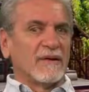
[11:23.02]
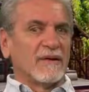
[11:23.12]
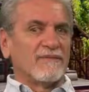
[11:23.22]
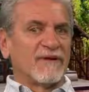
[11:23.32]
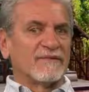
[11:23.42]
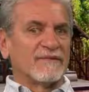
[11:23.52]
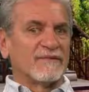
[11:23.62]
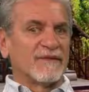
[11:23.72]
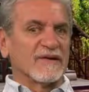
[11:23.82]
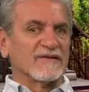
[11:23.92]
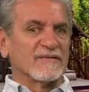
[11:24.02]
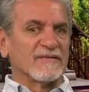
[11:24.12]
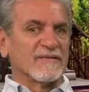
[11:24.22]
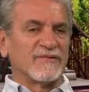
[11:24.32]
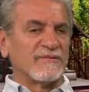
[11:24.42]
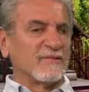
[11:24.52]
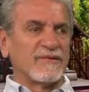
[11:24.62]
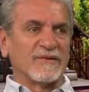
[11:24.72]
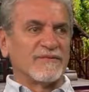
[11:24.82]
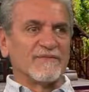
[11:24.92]
if I sold tickets, it shouldn't be
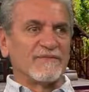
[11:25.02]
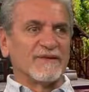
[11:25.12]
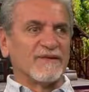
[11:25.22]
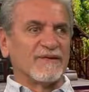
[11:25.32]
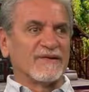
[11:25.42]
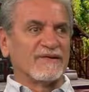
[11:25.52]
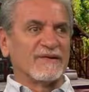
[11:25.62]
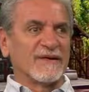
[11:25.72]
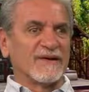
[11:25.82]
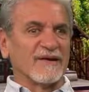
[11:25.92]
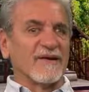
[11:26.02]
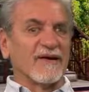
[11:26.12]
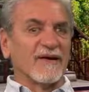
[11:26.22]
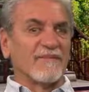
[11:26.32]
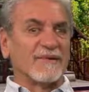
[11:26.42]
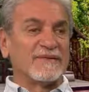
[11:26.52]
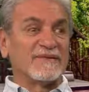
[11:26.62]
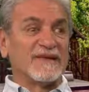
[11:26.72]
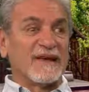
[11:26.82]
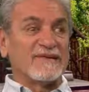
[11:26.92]
more than $15 a ticket. But there's
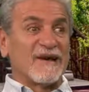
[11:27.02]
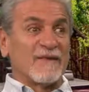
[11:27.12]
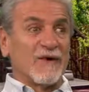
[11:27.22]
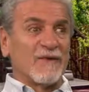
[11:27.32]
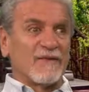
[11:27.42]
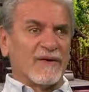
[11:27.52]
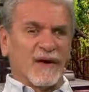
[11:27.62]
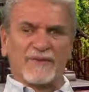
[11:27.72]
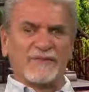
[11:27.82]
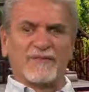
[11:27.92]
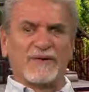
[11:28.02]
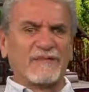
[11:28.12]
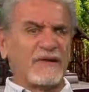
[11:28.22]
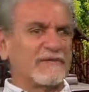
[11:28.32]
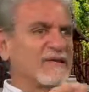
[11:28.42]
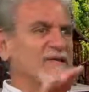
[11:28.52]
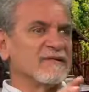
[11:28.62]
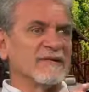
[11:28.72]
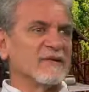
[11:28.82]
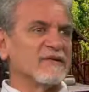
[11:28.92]
the next town over, I could do 25
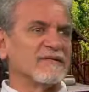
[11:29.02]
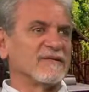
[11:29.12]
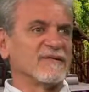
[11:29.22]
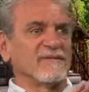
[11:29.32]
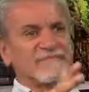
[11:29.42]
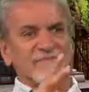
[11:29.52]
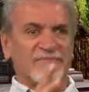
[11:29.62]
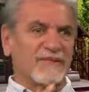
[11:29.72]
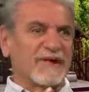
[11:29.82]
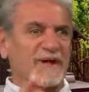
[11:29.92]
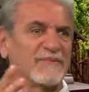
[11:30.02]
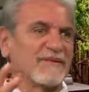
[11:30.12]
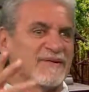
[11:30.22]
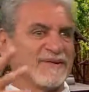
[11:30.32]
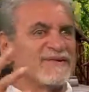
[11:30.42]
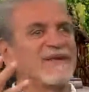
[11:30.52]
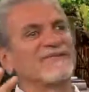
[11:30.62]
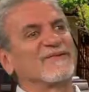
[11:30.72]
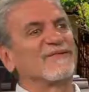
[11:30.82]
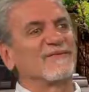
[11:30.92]
easily, because the per capita,
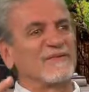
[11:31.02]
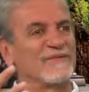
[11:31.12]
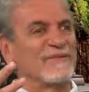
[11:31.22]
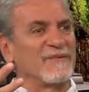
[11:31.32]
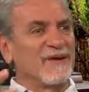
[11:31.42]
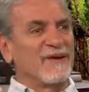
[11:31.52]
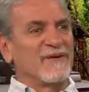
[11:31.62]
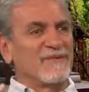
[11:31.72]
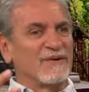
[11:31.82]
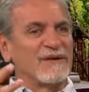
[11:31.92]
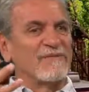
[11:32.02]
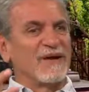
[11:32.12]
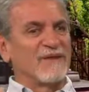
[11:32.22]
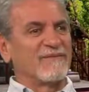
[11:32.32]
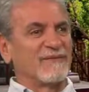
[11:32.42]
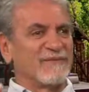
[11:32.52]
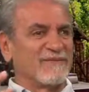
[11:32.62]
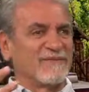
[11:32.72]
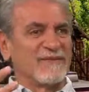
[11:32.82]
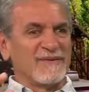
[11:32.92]
it's so different. What they make with,
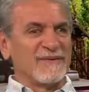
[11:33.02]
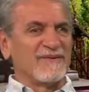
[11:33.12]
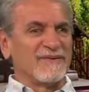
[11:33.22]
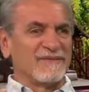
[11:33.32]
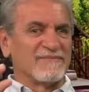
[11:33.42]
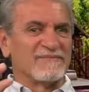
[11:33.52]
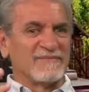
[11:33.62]
the